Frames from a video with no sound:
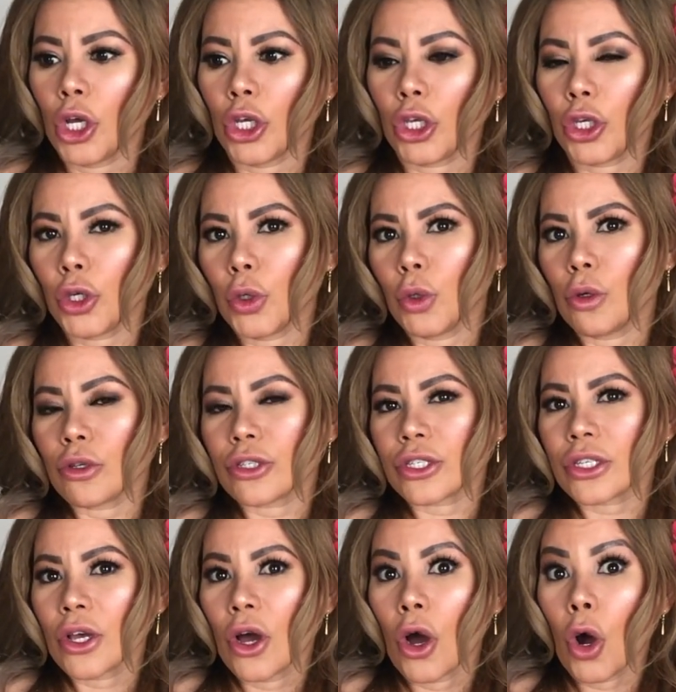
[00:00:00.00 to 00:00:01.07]
use
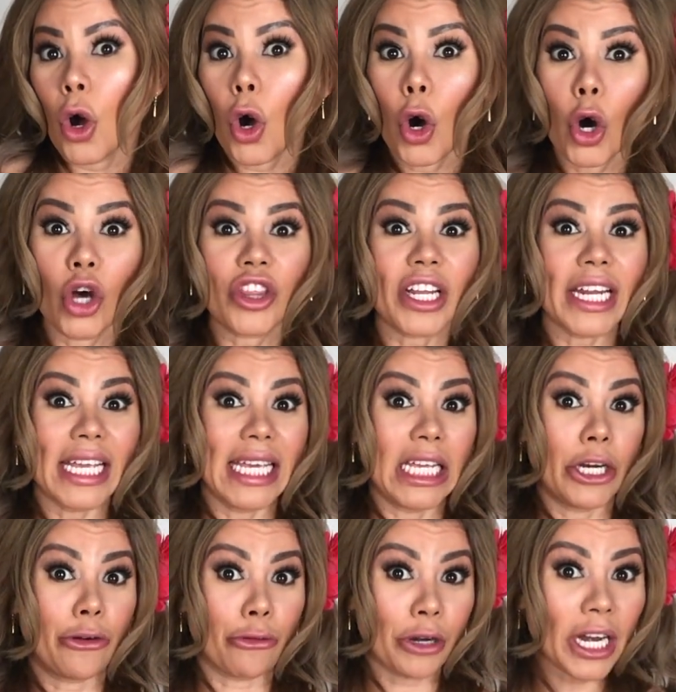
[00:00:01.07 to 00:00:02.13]
other
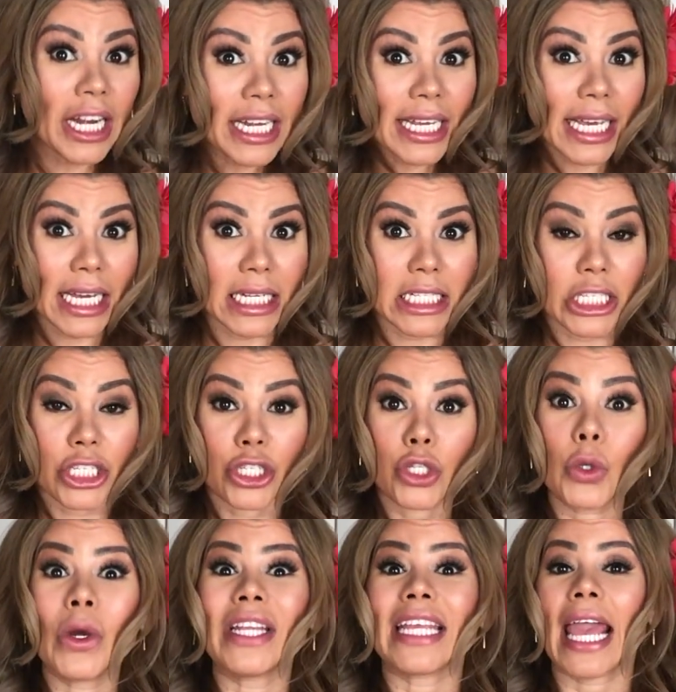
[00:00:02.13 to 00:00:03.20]
ingredients
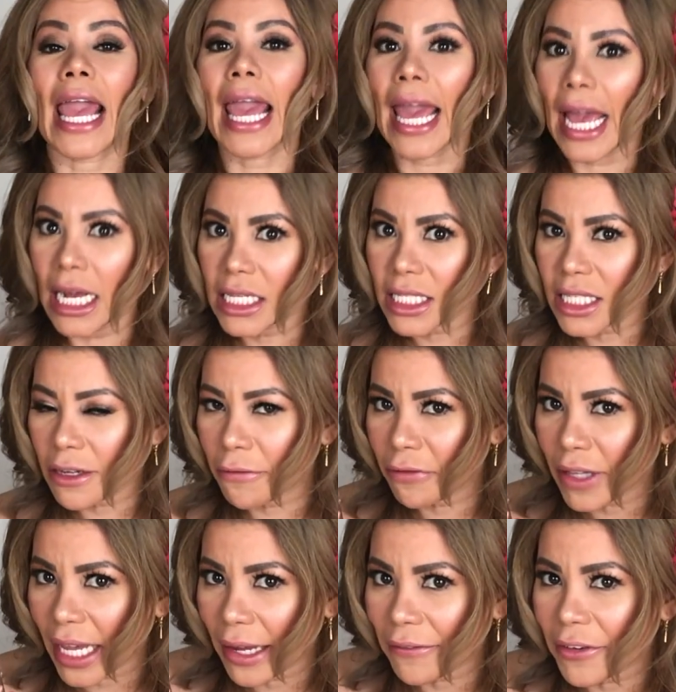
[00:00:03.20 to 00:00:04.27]
to enhance the
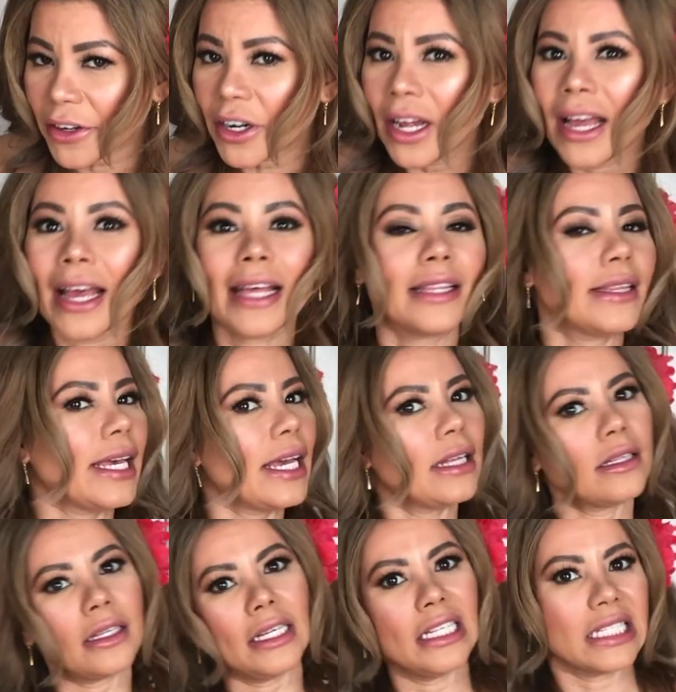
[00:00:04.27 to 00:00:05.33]
flavor, then
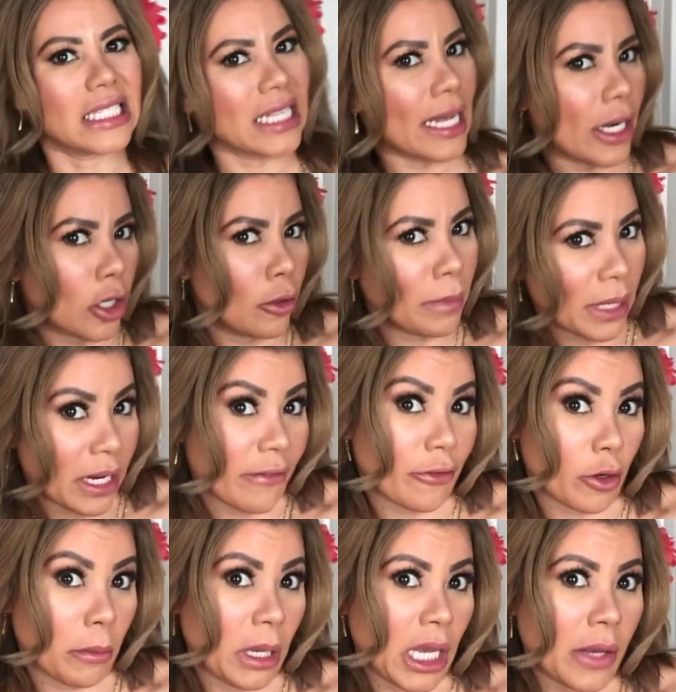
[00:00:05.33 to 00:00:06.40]
it's not a good beer for
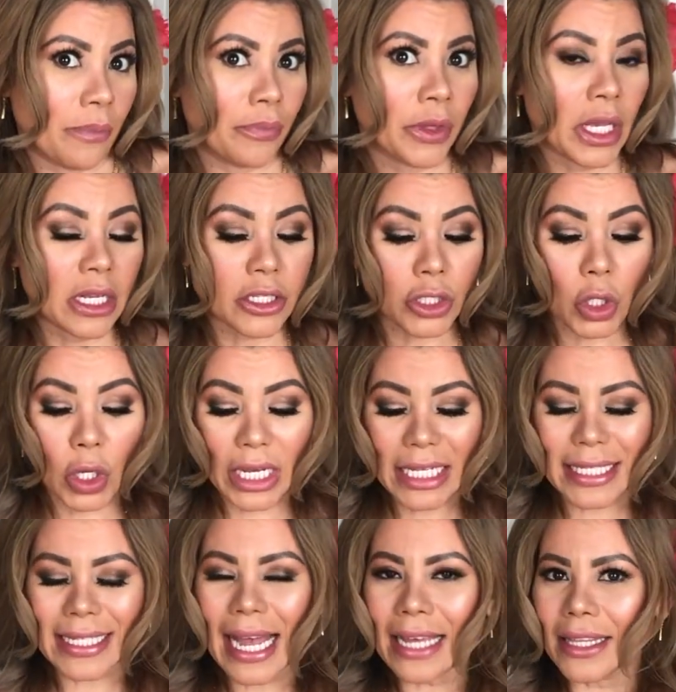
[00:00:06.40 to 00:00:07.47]
me. So
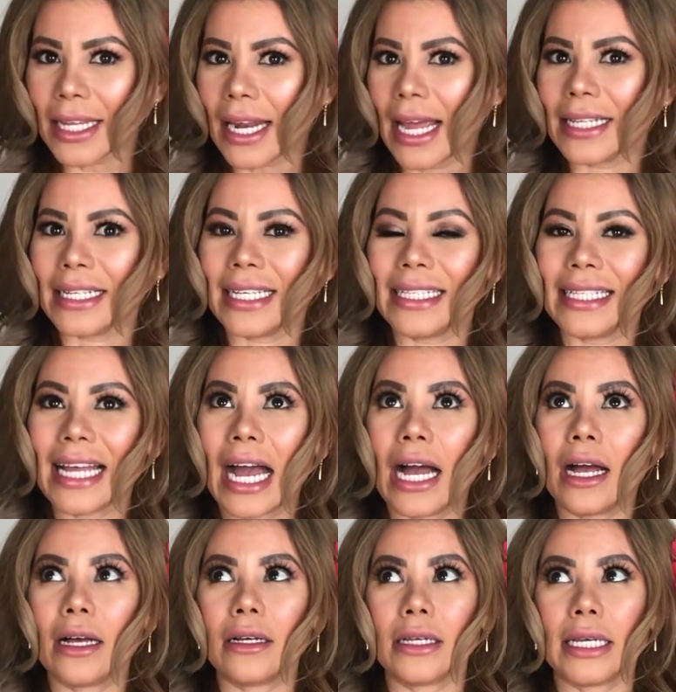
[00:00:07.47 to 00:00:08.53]
it's not that I did
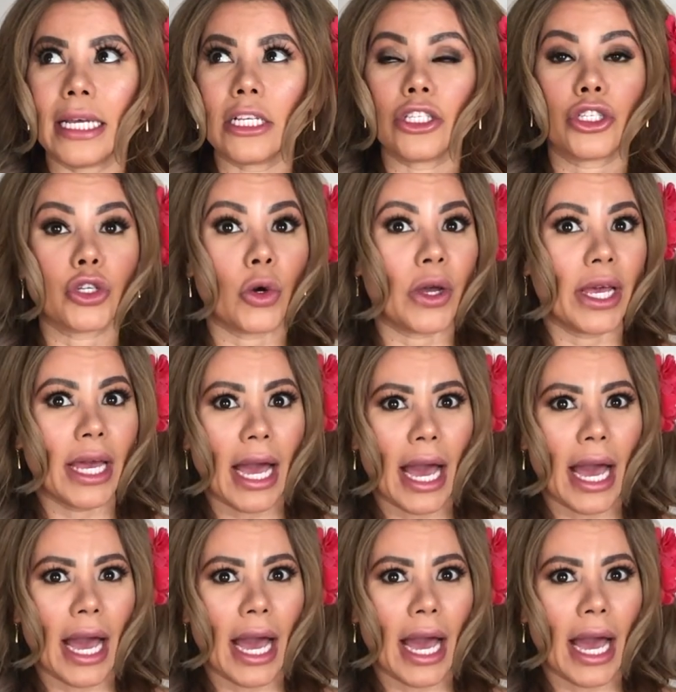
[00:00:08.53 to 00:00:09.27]
not enjoy it